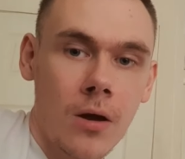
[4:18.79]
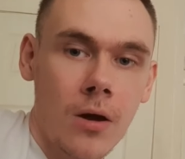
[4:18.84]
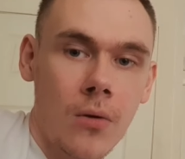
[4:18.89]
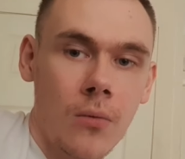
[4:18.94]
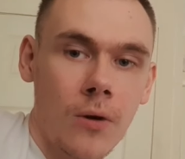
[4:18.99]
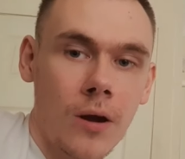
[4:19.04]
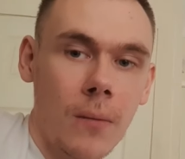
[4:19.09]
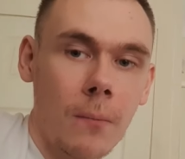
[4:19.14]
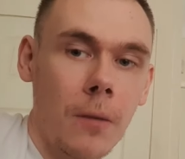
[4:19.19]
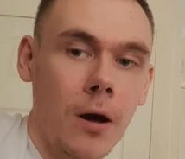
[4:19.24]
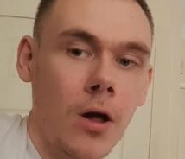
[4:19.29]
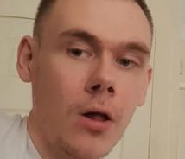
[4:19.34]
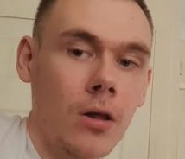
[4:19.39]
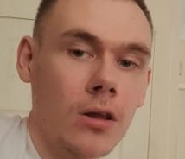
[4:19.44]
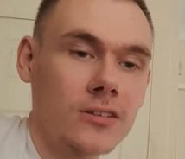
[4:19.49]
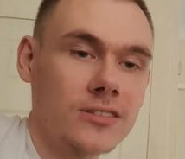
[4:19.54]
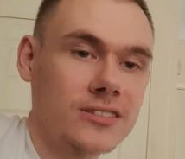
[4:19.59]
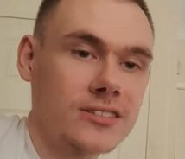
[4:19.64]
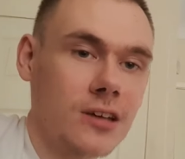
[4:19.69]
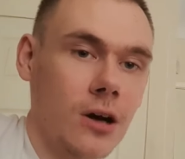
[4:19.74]
When a ball
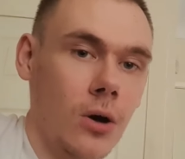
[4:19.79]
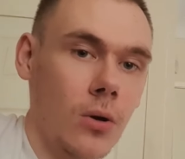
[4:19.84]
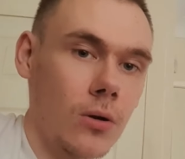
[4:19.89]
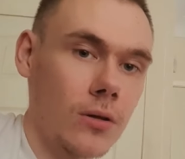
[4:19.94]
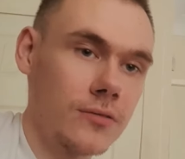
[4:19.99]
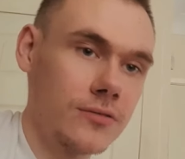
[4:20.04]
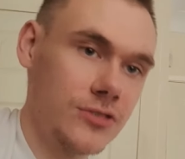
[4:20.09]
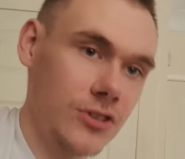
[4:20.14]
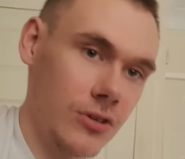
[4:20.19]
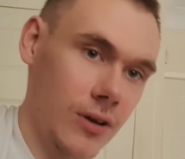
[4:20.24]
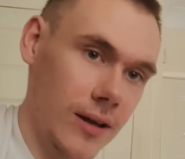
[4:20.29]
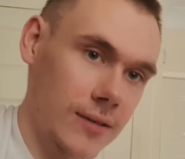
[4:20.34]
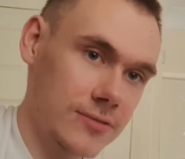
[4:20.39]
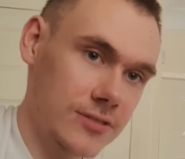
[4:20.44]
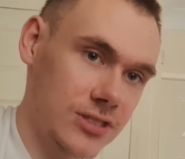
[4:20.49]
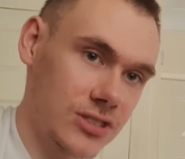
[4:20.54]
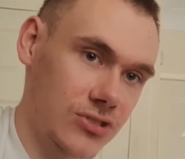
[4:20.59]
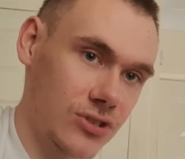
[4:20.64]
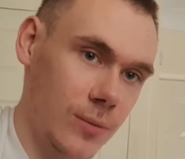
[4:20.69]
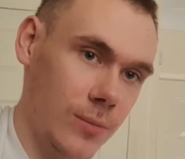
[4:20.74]
is stolen, you'll have to
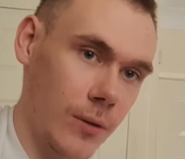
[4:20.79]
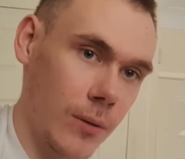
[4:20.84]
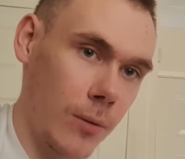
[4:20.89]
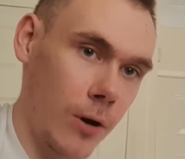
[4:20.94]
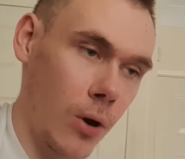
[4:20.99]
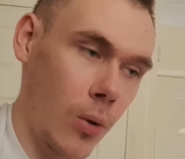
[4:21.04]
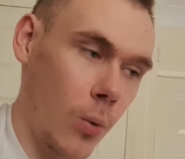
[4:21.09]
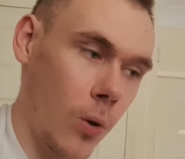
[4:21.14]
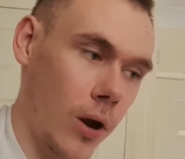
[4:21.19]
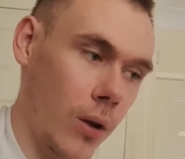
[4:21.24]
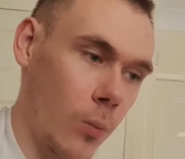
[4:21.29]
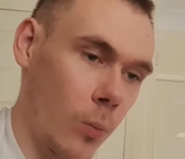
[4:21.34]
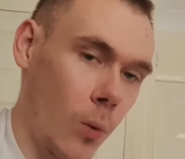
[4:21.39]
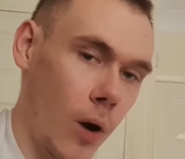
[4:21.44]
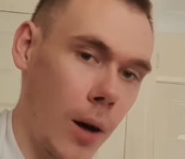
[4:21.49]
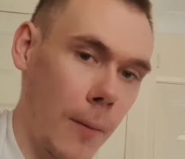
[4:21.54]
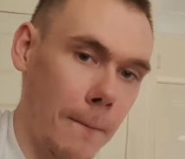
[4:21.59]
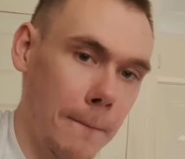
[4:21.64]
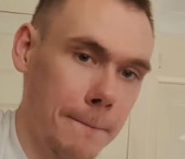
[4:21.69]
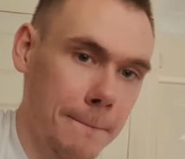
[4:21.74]
strip the ball
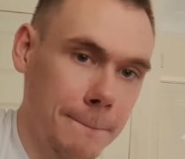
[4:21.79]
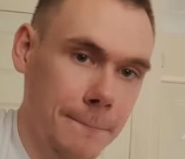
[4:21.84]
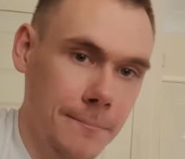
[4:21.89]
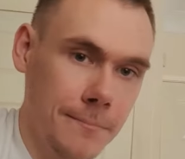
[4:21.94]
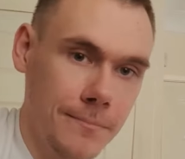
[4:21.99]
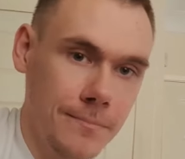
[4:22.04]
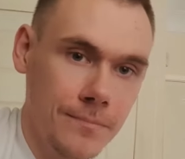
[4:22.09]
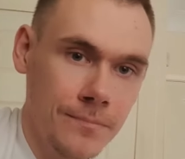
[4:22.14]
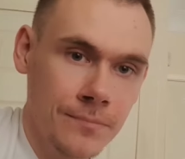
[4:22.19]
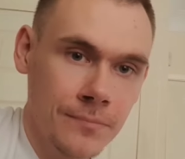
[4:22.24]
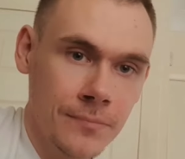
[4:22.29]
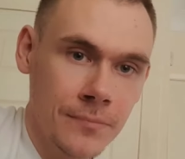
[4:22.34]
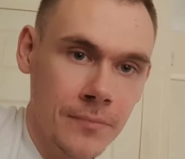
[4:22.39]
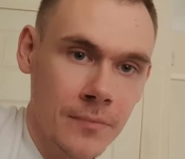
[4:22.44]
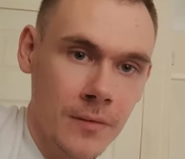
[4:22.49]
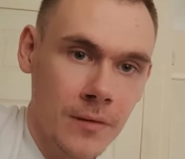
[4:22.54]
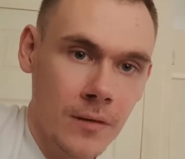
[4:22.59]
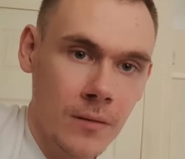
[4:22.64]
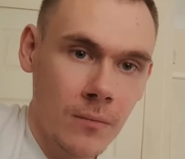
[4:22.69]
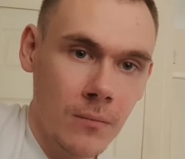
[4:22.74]
1-on-1,
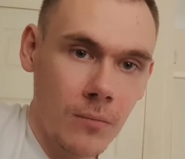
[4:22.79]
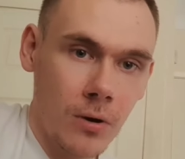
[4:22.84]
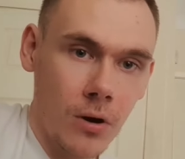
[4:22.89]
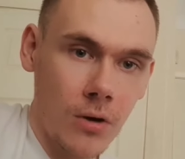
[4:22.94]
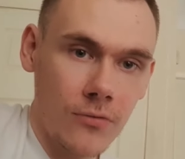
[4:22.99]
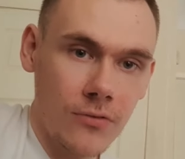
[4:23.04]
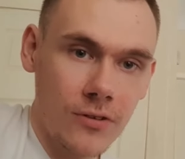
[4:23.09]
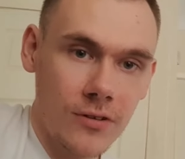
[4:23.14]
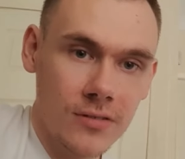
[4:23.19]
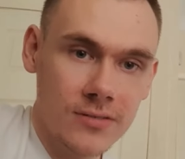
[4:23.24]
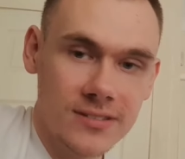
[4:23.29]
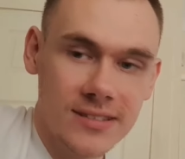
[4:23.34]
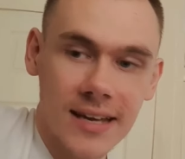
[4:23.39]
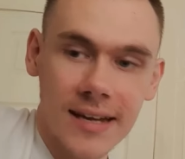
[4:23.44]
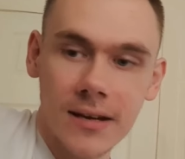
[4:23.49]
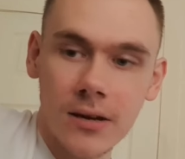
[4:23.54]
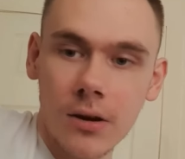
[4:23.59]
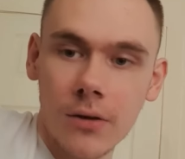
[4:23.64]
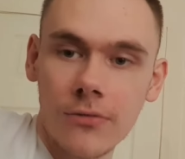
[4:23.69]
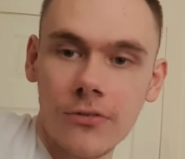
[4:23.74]
but if a
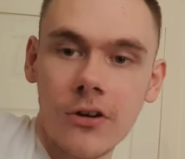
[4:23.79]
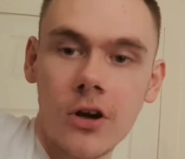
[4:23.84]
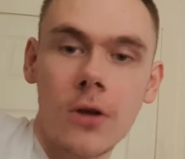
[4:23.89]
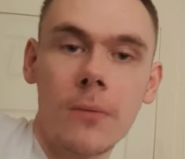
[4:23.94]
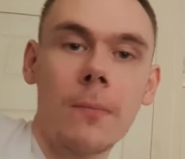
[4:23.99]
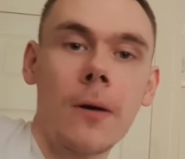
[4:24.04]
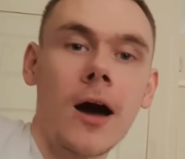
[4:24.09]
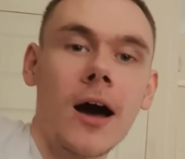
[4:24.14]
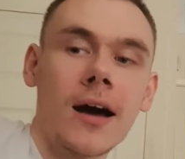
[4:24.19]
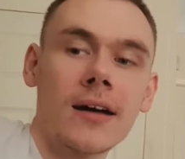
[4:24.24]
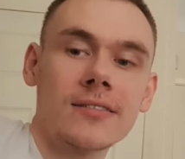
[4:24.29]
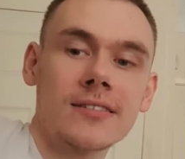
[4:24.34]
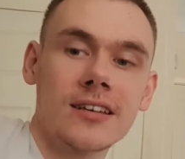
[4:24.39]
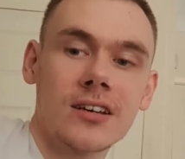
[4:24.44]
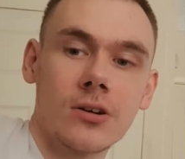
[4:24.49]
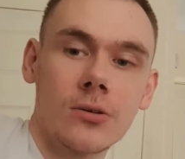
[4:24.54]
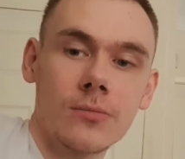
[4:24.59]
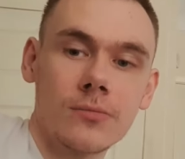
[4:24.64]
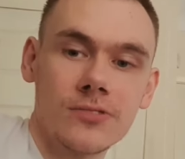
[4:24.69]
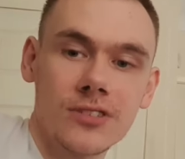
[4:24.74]
second or third party
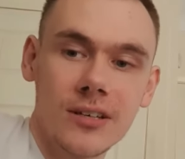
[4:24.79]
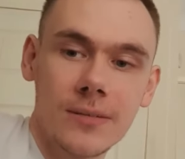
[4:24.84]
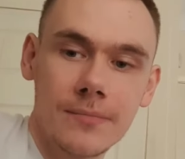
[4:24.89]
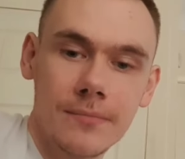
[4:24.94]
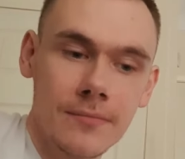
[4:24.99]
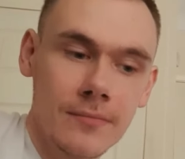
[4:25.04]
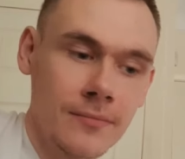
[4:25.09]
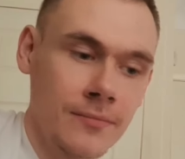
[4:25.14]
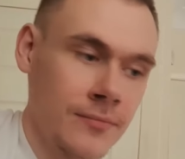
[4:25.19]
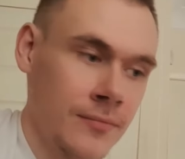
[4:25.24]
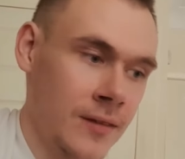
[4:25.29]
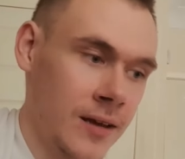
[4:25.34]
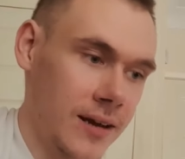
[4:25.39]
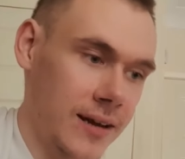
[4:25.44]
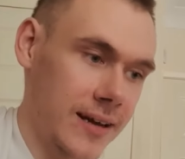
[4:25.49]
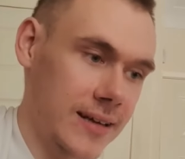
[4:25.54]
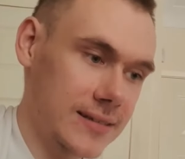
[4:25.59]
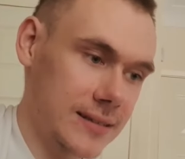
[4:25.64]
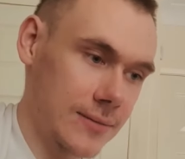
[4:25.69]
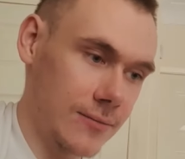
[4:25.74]
comes in,
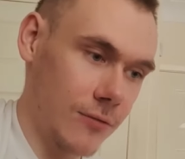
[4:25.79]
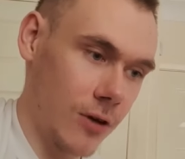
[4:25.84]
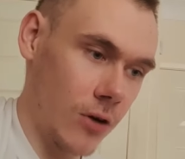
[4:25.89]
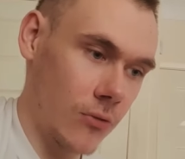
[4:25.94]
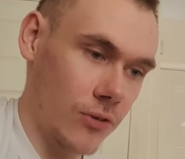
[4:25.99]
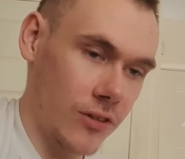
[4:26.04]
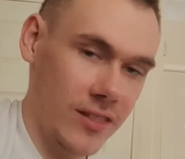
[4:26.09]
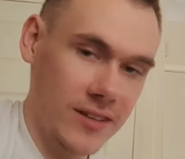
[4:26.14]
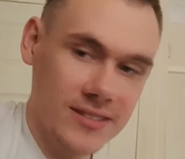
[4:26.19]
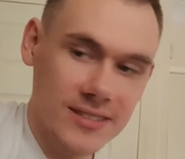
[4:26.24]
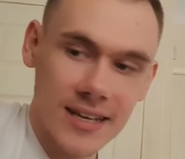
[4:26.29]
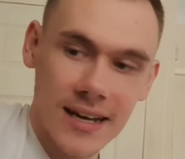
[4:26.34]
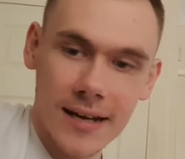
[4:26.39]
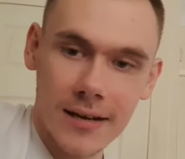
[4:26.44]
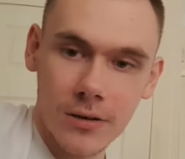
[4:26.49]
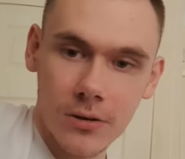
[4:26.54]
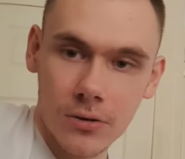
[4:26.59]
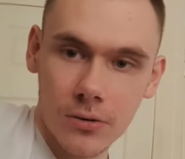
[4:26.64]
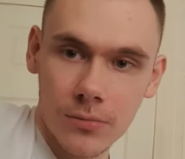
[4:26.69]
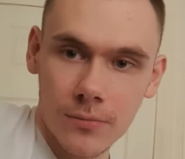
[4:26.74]
gets involved in the
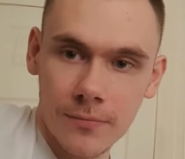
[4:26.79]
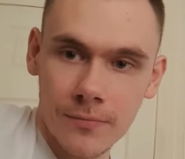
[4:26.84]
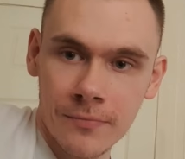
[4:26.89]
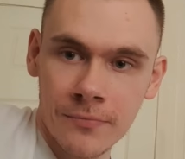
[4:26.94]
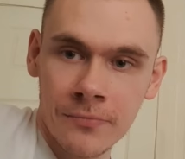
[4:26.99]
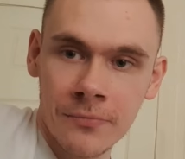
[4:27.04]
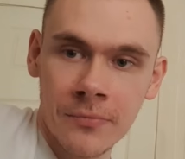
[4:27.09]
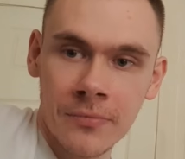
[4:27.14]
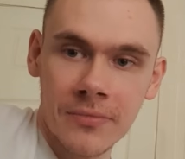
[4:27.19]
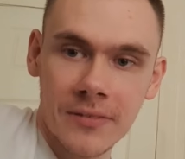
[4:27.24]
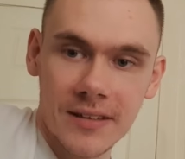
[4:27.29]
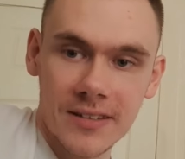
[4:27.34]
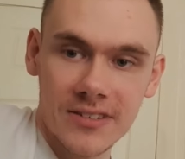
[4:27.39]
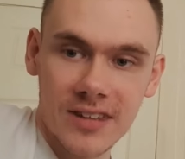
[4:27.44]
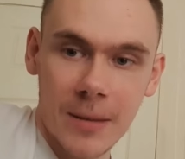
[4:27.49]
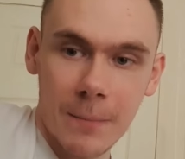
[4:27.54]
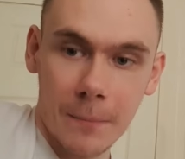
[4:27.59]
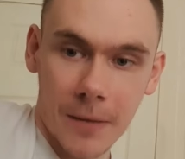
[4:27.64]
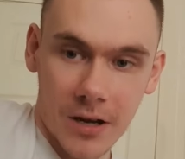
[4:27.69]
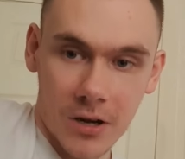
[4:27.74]
tackle, this
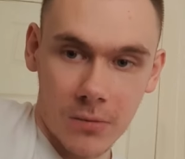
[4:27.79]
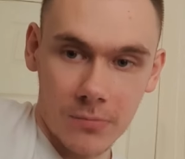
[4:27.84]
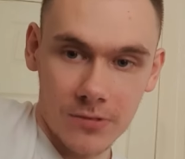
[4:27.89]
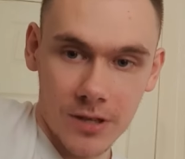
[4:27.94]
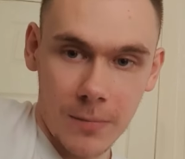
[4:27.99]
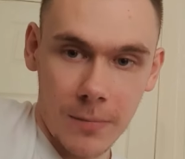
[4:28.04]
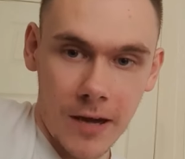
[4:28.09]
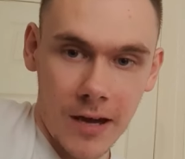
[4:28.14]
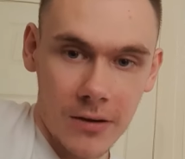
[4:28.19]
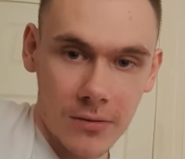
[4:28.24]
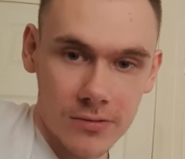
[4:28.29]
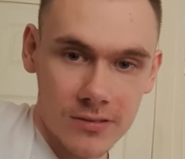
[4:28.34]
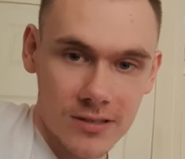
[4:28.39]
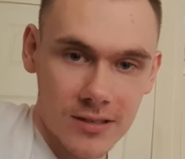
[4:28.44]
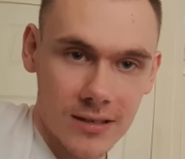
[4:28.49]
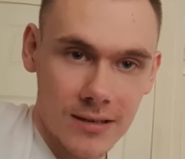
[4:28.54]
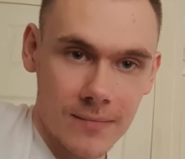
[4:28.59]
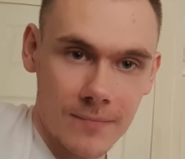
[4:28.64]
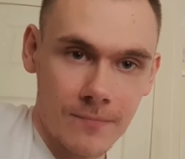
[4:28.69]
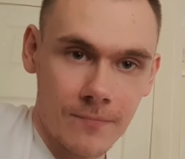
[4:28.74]
then becomes a penalty.